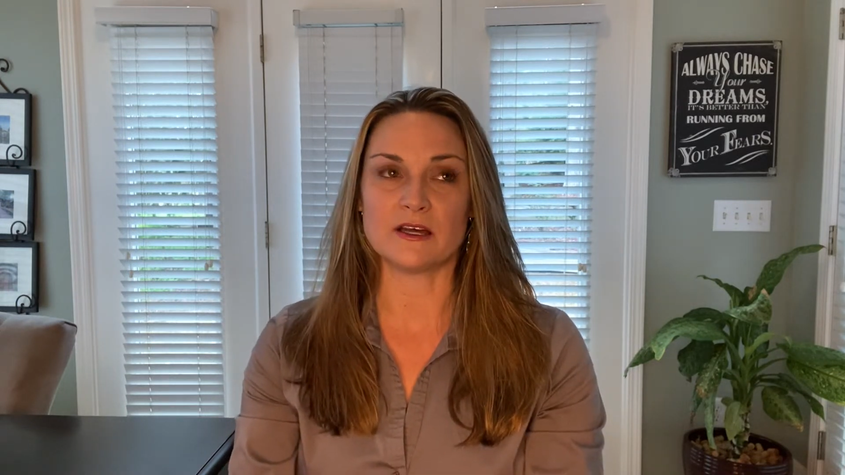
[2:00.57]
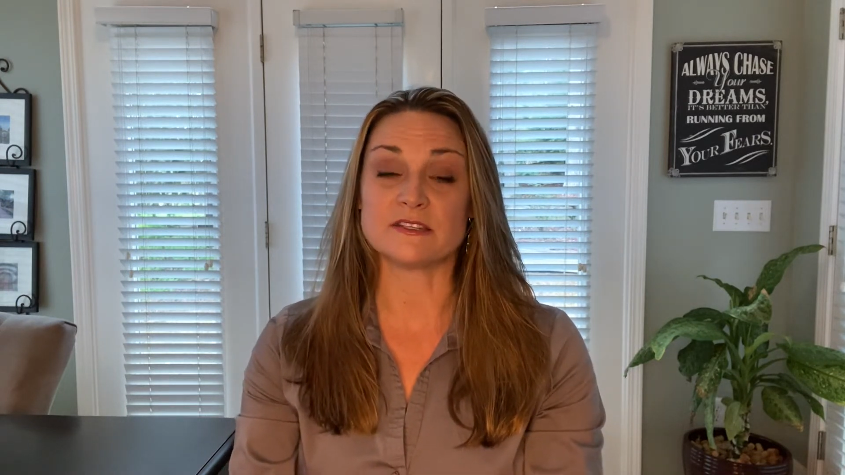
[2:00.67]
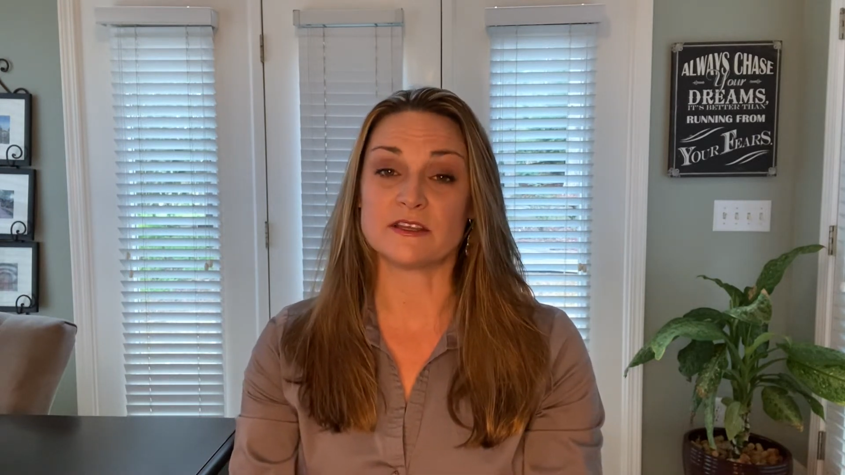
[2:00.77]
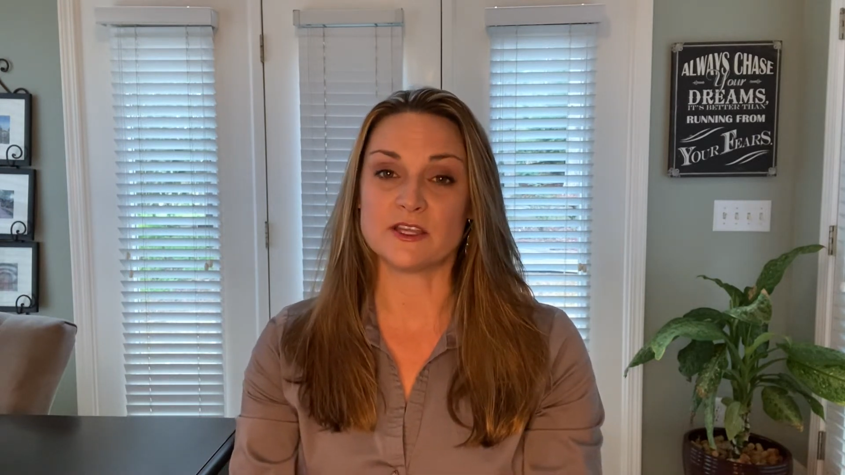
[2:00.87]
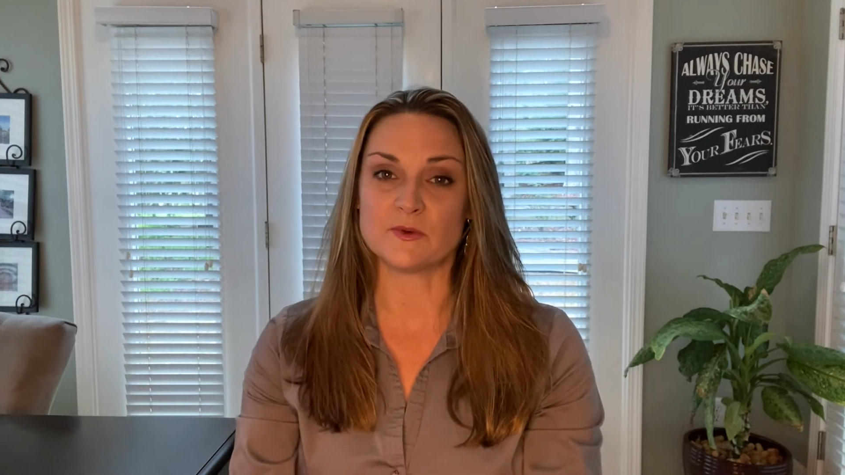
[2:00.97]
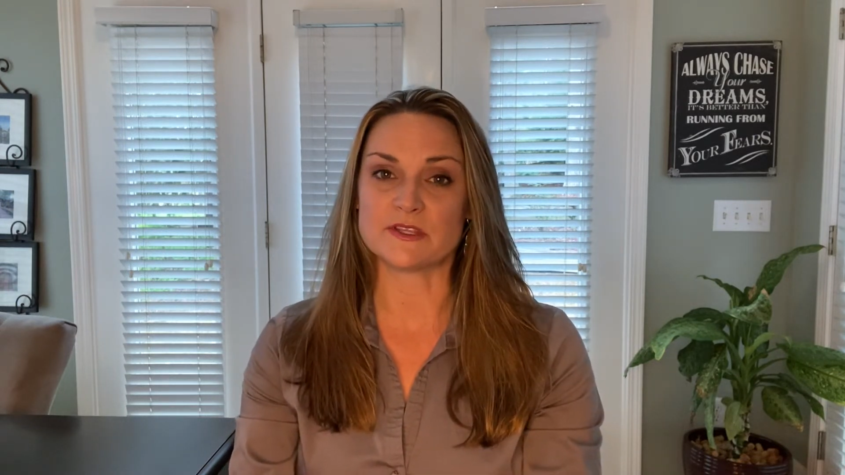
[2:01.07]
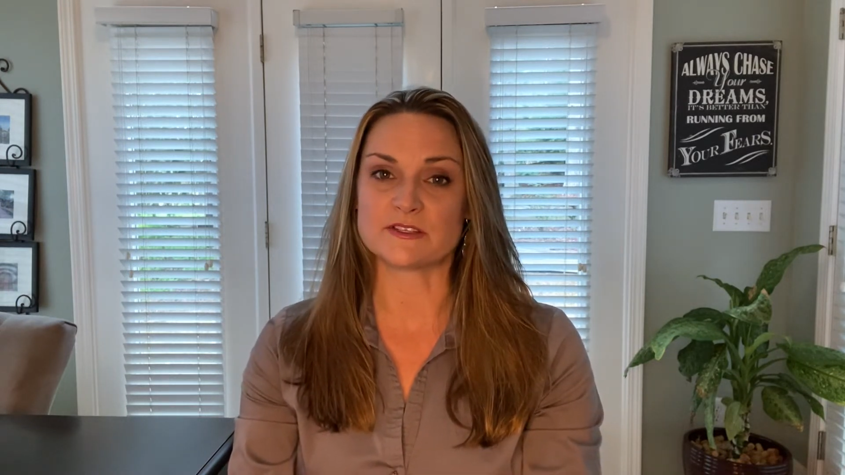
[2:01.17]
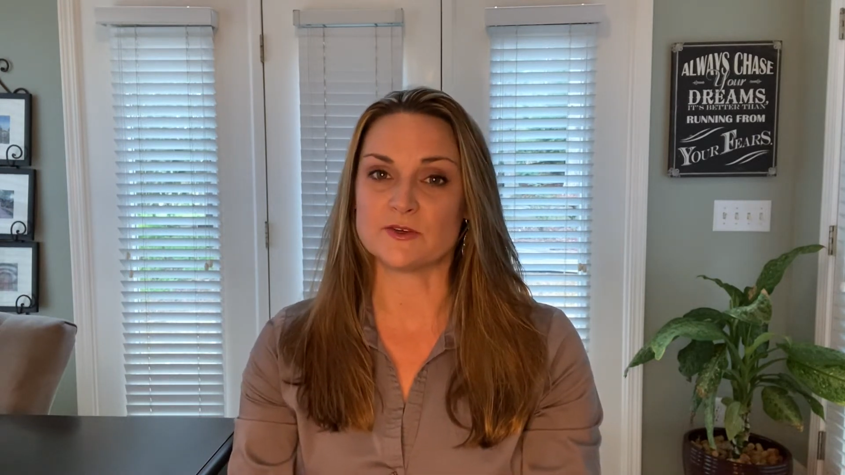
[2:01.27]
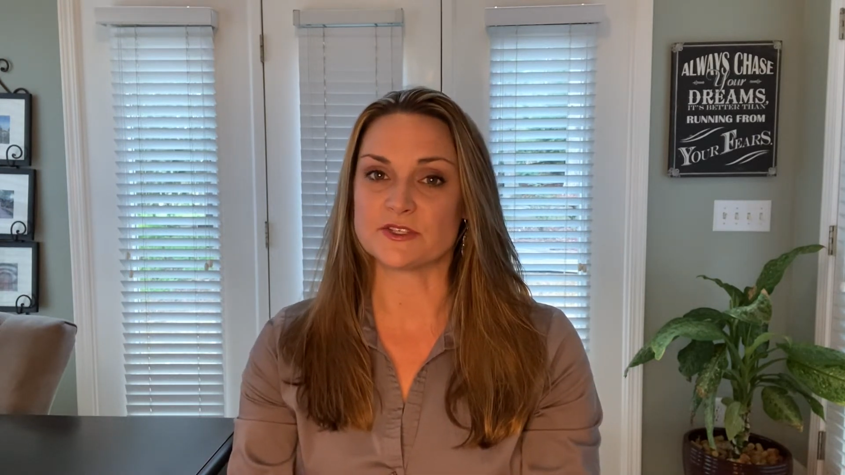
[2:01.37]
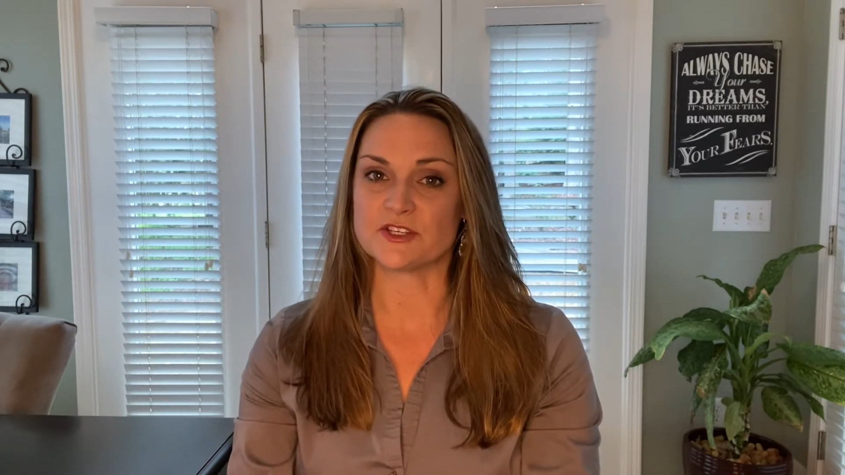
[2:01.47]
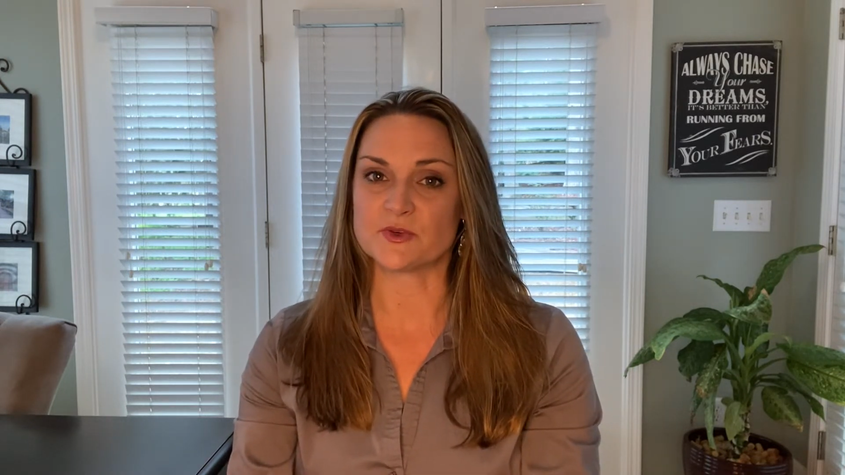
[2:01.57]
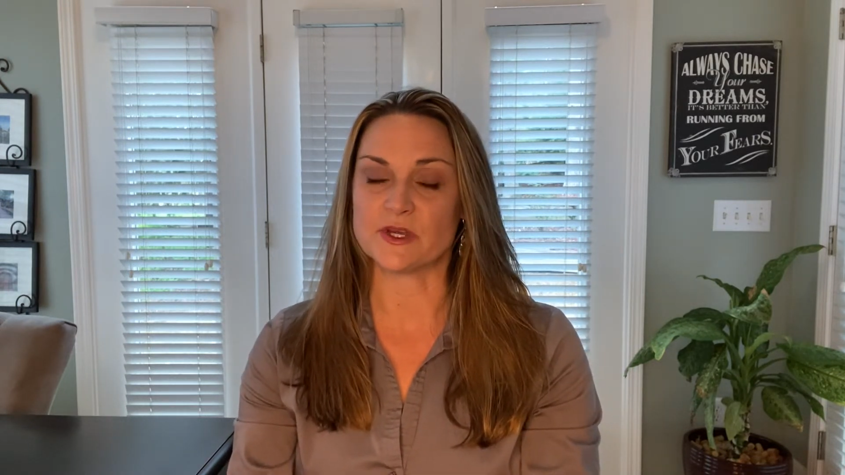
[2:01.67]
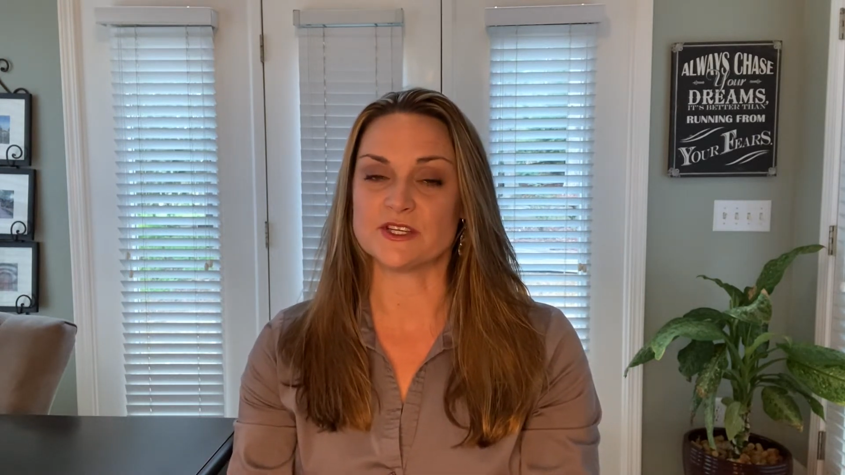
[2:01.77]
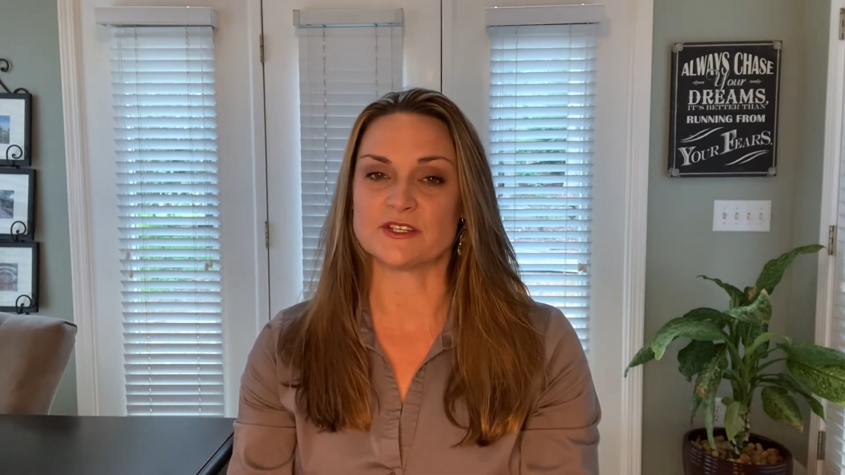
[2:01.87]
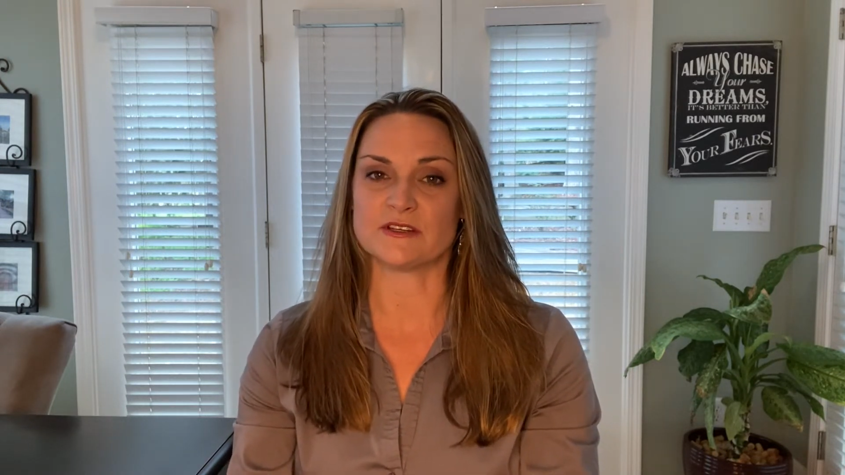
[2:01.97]
dealing with this whole
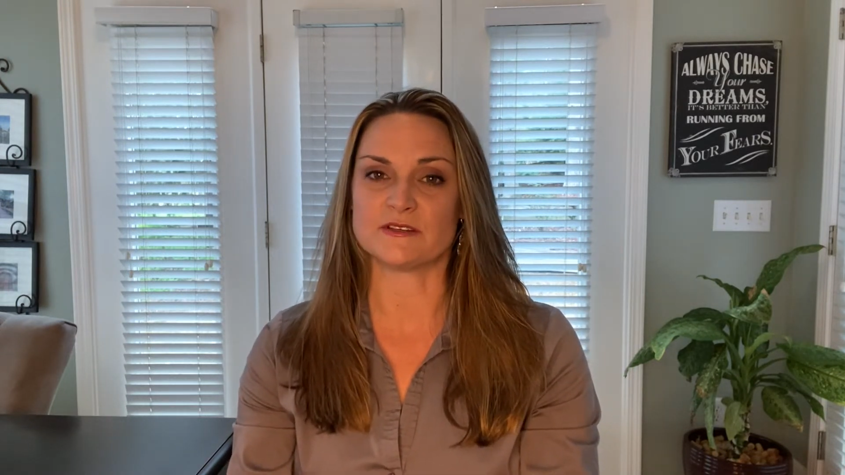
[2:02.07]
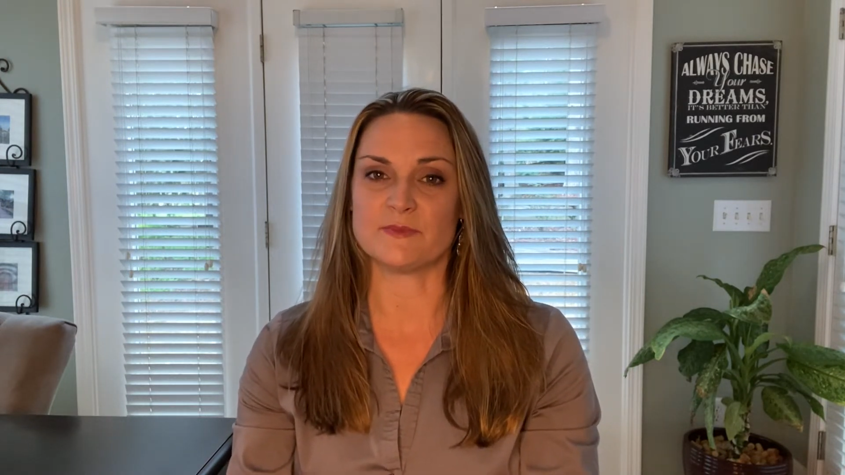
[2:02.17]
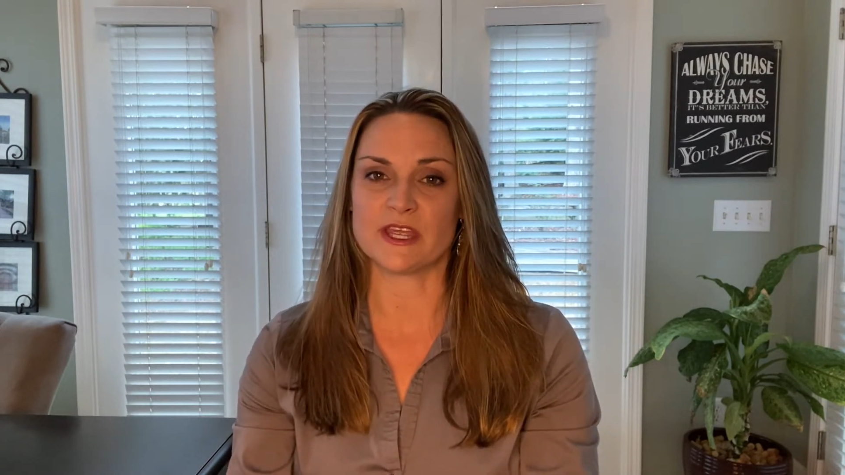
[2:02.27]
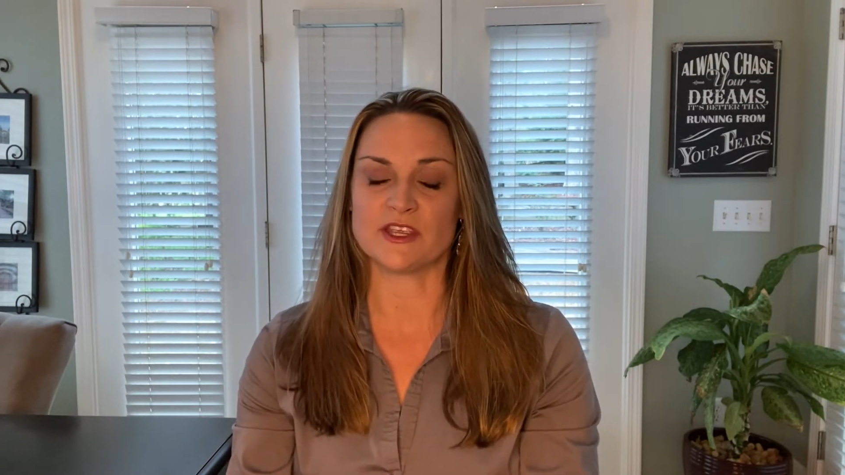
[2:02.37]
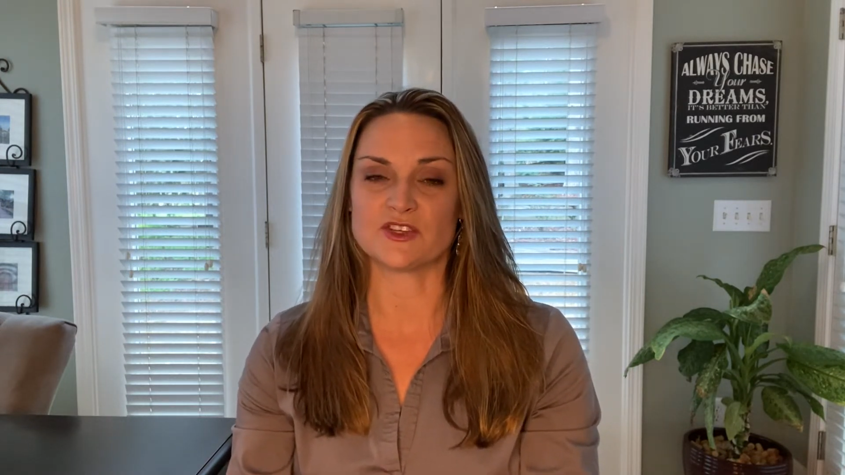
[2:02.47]
situation, making